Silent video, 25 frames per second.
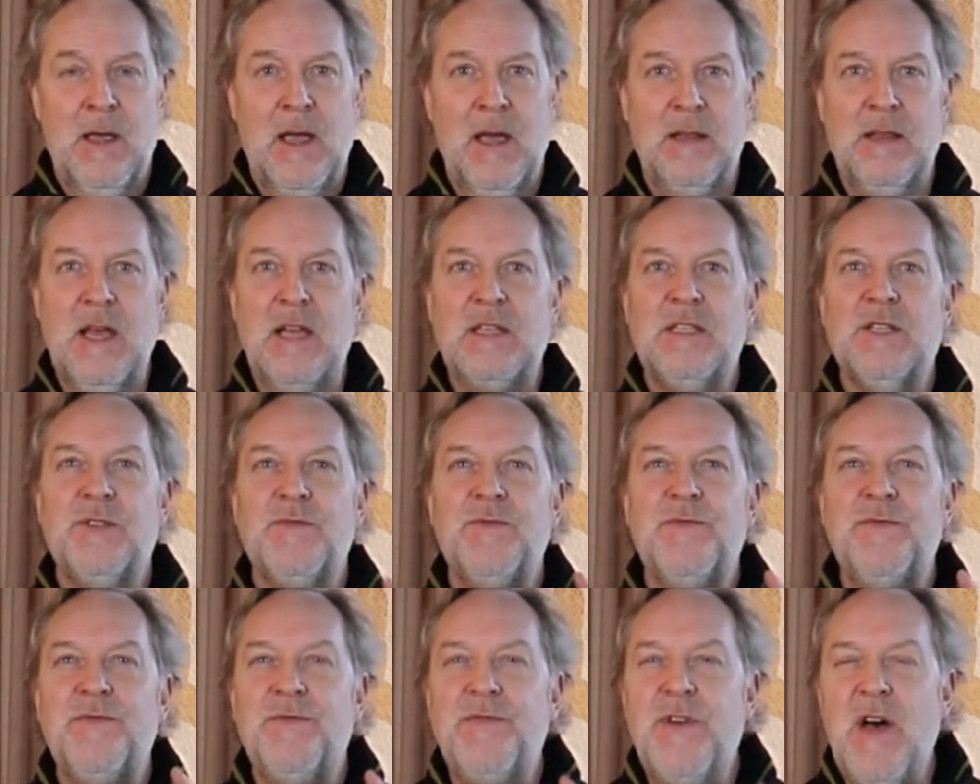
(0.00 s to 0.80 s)
And that's
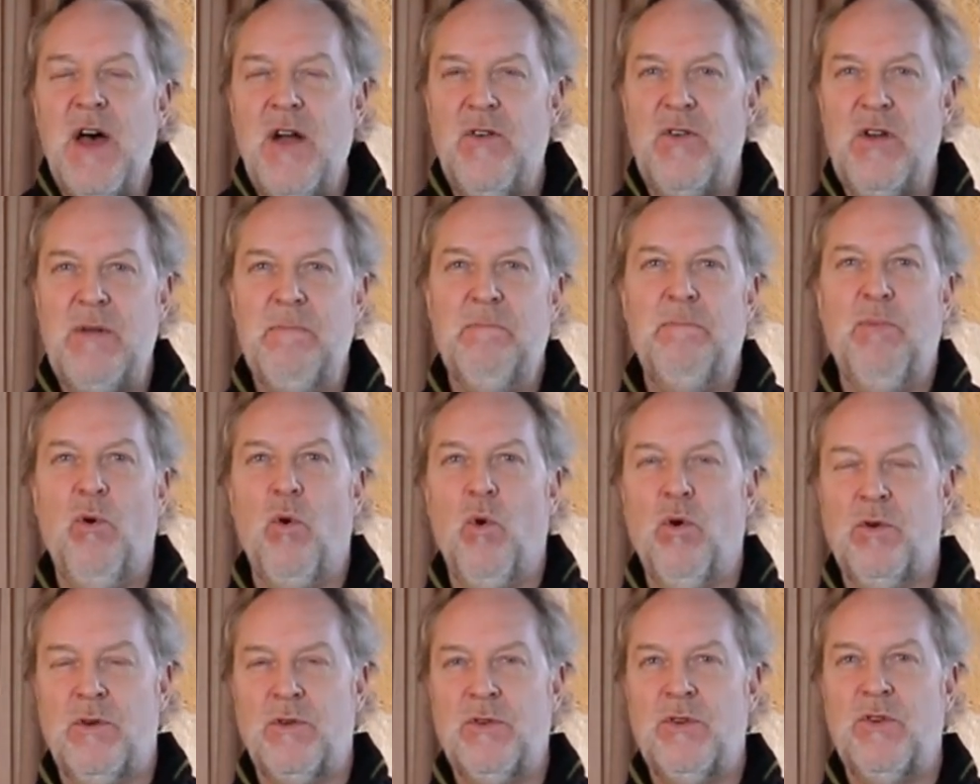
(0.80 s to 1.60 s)
very
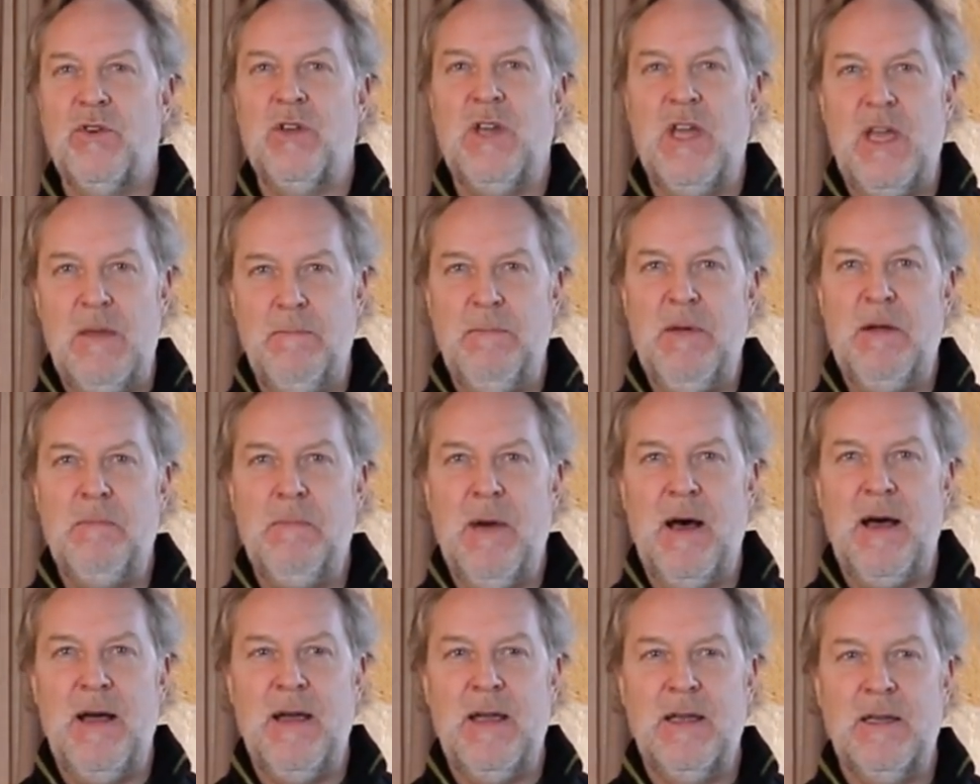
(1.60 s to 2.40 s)
important to keep in
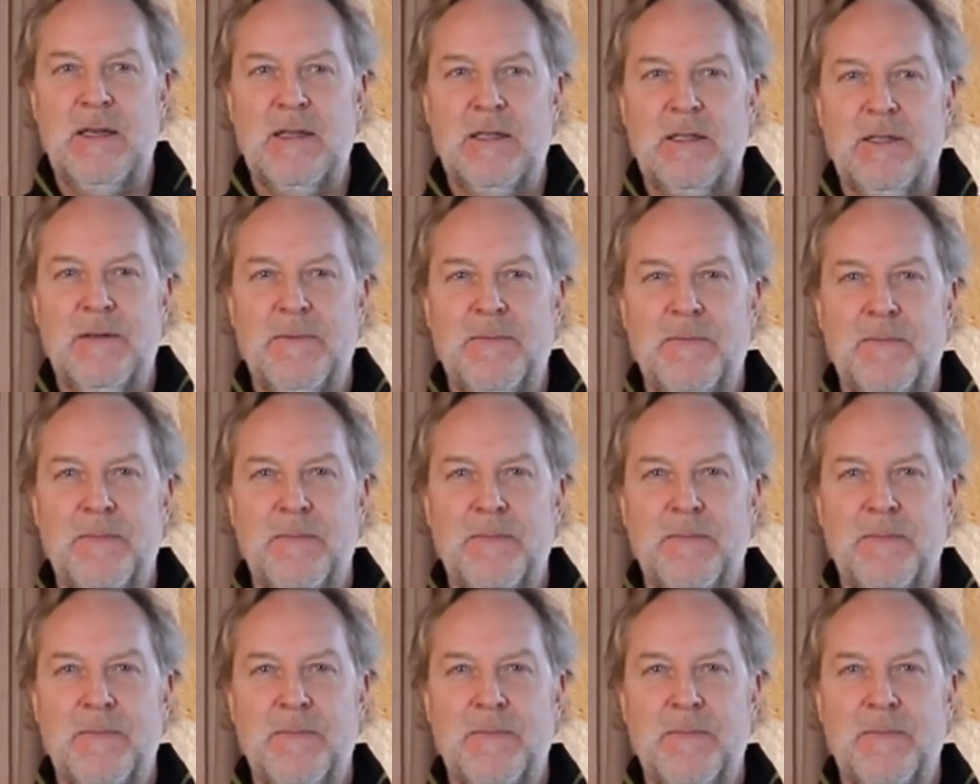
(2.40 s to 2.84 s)
mind.